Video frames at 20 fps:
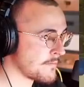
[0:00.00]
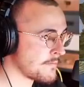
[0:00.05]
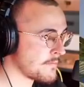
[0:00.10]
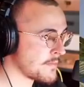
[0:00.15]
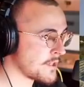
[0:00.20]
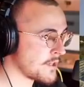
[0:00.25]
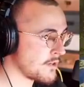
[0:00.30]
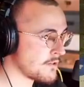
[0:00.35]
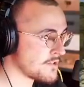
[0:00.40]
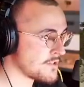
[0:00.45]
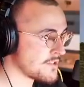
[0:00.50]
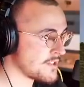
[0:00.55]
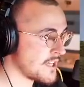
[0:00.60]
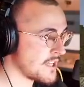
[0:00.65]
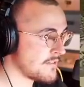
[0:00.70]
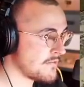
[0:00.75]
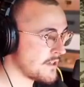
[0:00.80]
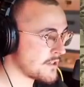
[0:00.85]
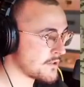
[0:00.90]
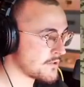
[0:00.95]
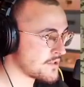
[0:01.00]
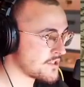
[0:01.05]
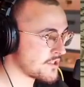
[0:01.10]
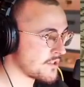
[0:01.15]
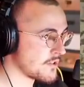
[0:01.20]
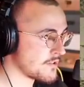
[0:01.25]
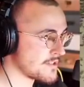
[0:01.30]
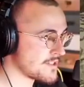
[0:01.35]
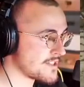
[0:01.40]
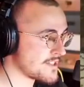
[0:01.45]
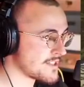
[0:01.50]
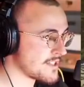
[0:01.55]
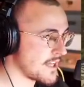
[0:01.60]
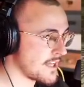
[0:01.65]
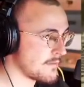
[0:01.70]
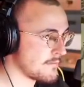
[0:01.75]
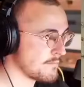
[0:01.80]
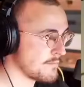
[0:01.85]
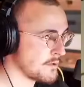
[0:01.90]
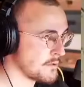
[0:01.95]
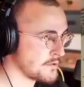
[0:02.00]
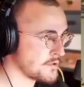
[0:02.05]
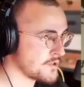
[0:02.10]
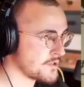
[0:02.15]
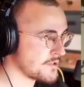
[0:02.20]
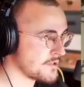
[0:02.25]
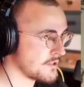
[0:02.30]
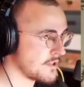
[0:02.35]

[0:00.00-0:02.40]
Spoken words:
because the elevator is gonna stay put.